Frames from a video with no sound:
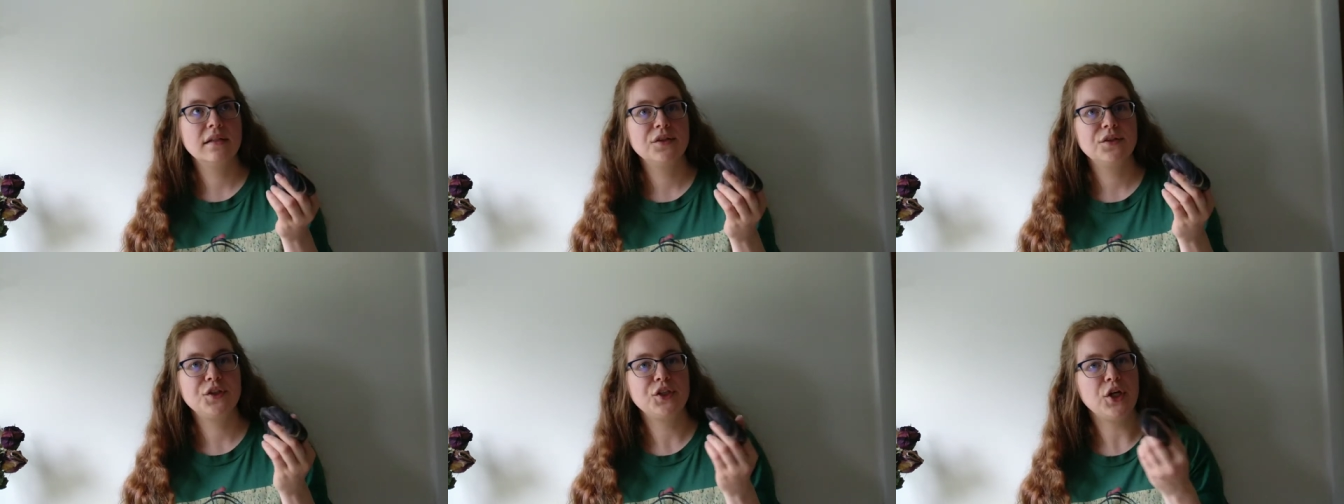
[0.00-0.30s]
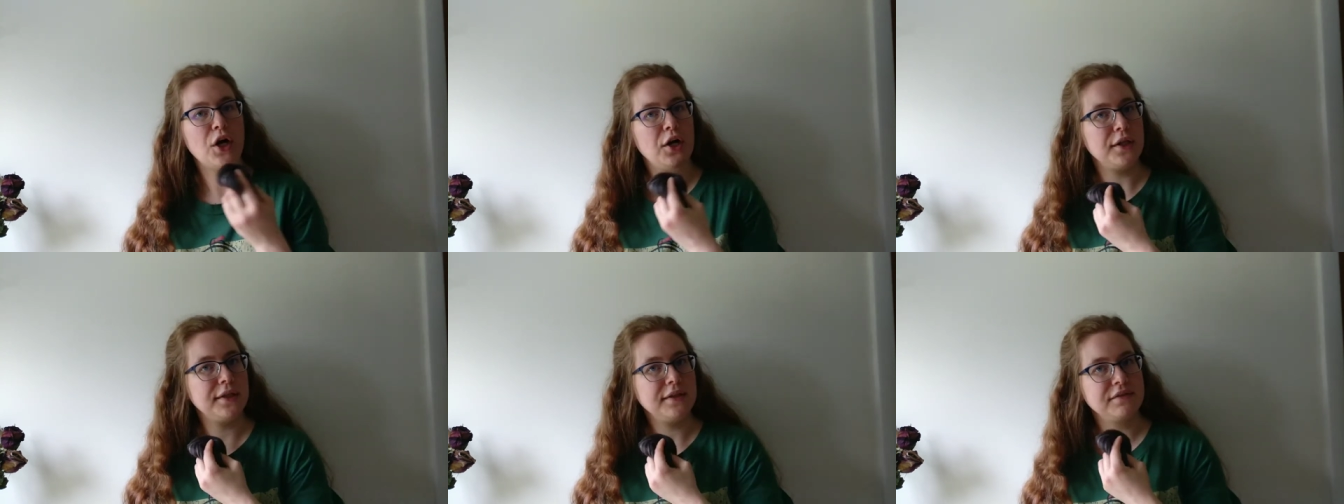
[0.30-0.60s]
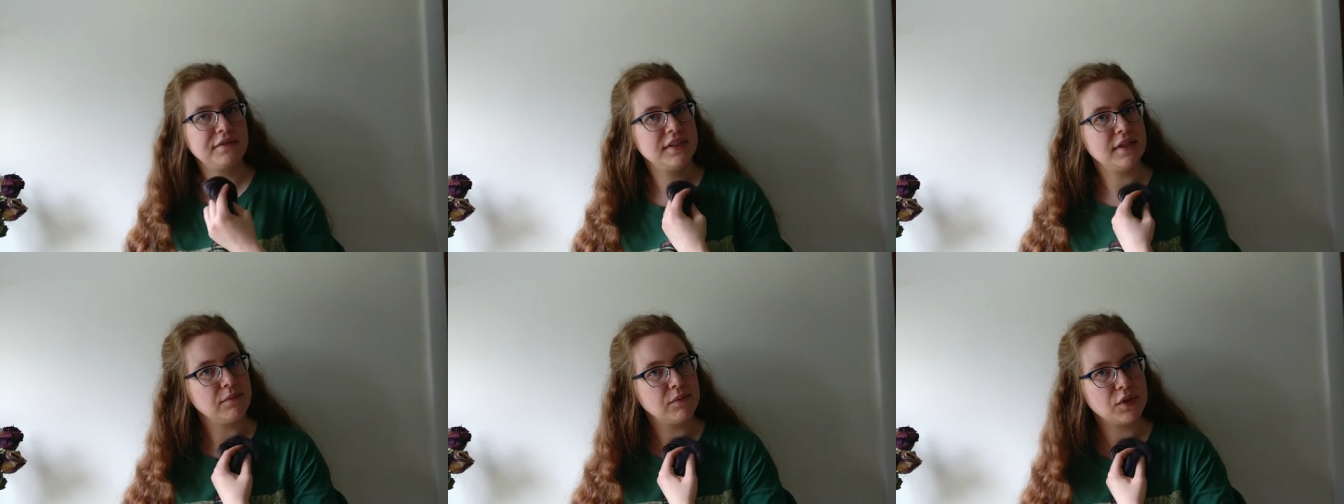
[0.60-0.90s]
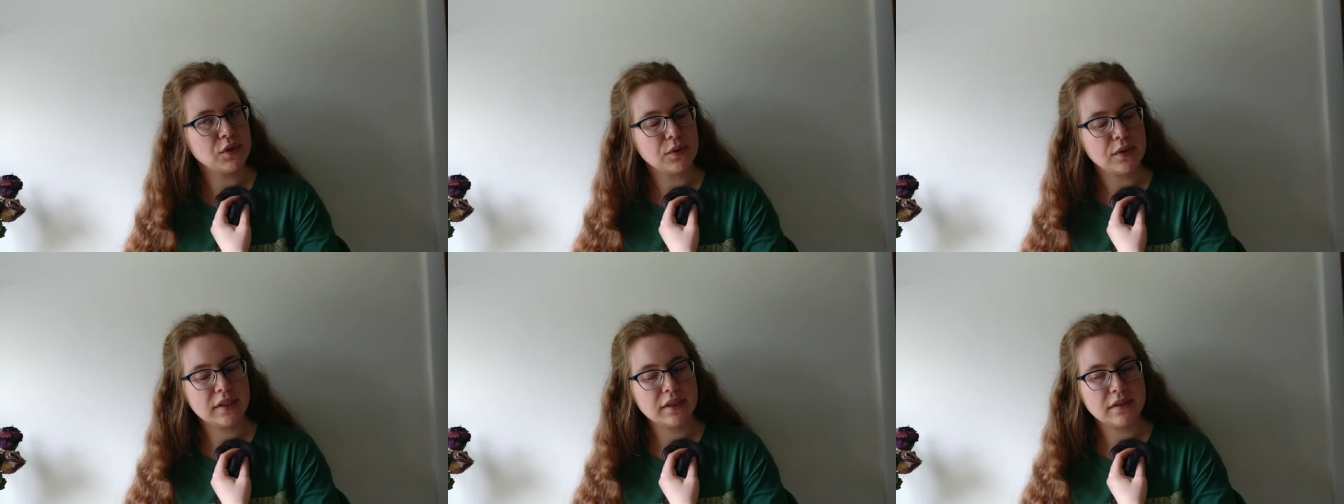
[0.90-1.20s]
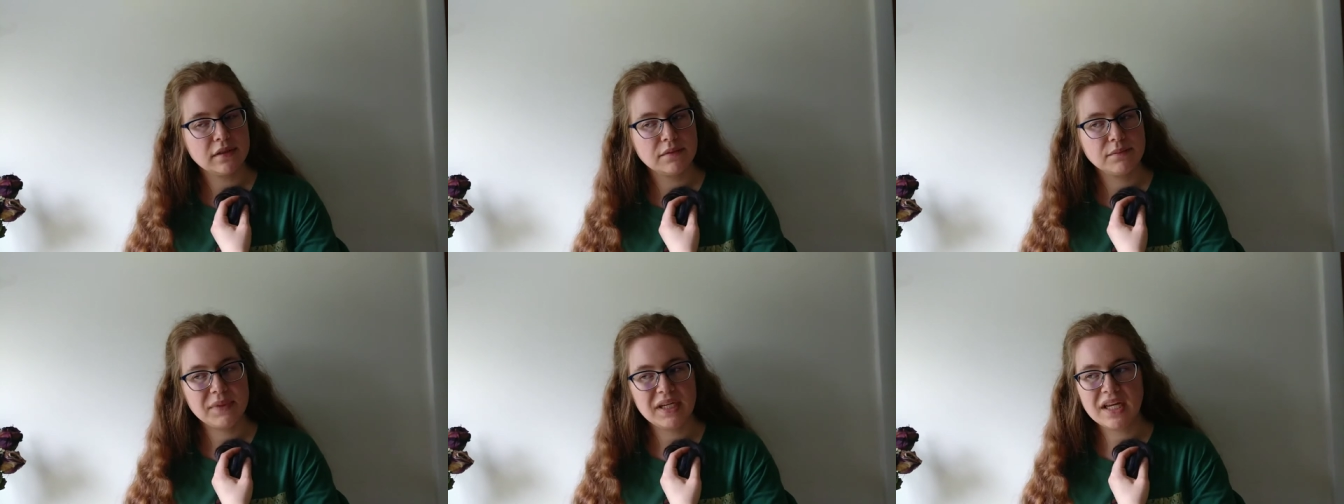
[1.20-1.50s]
shawl of some sort,
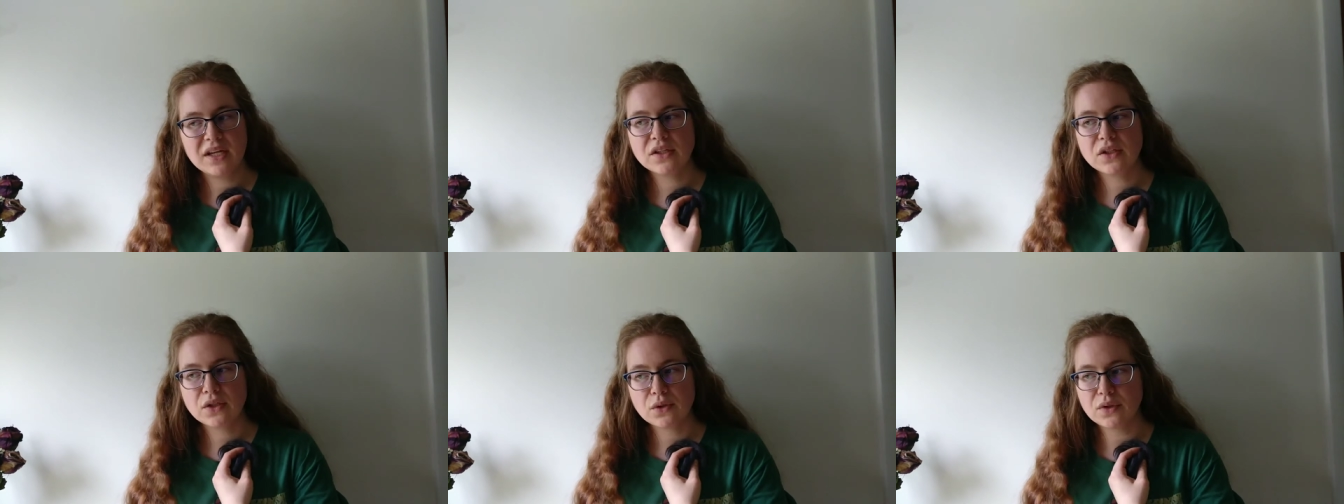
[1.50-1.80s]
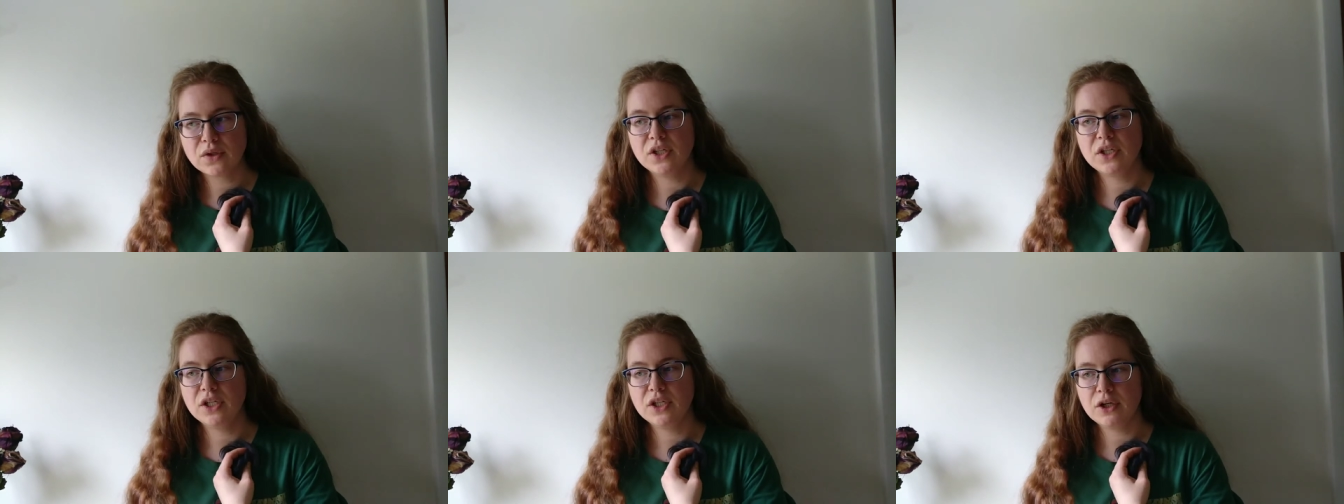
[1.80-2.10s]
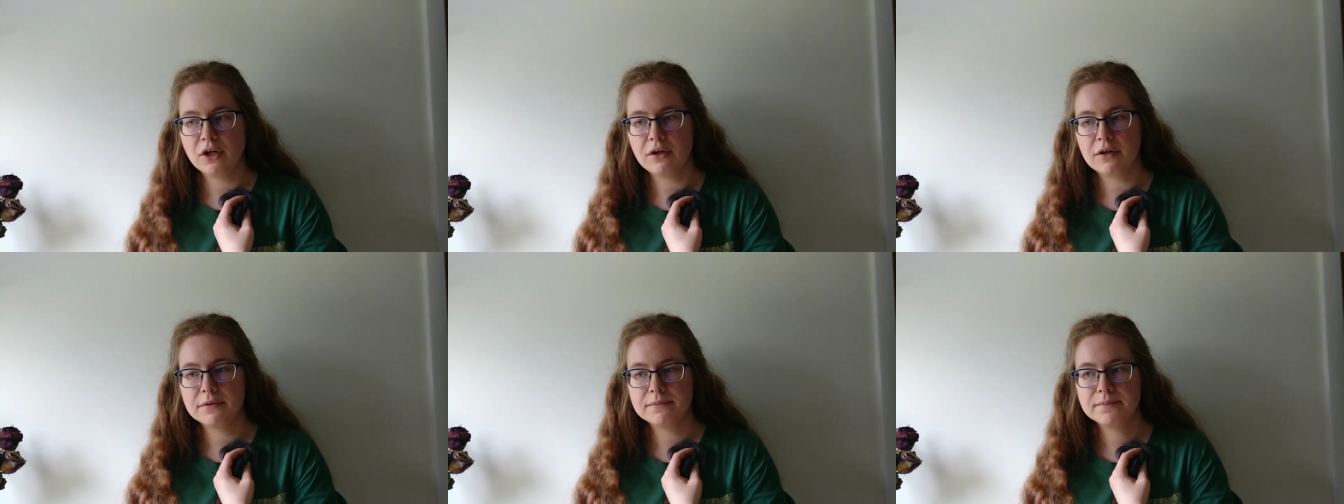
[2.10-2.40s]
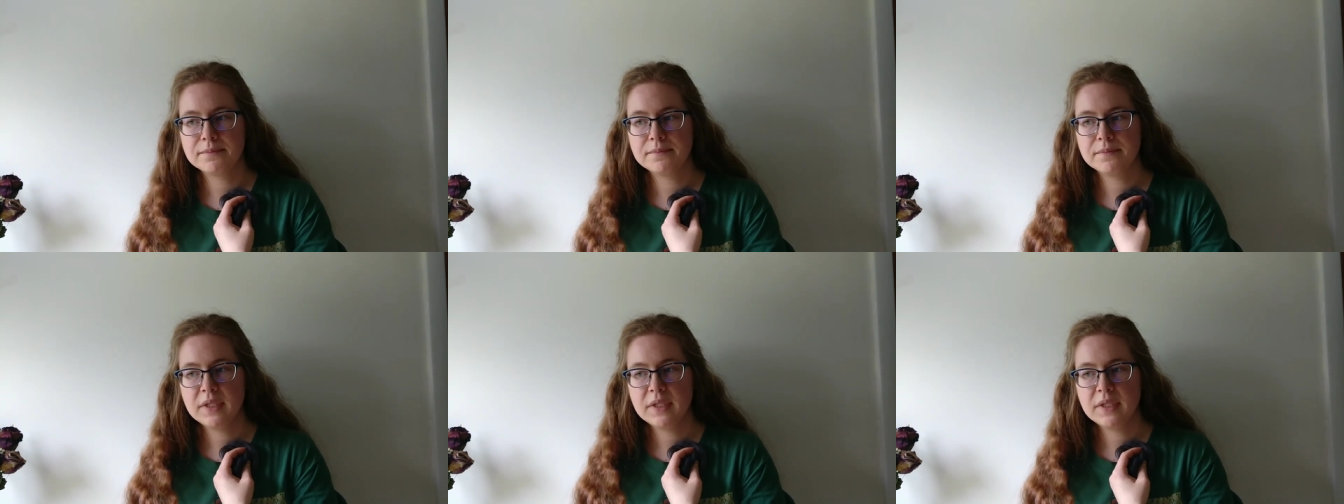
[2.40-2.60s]
big squishy shawl.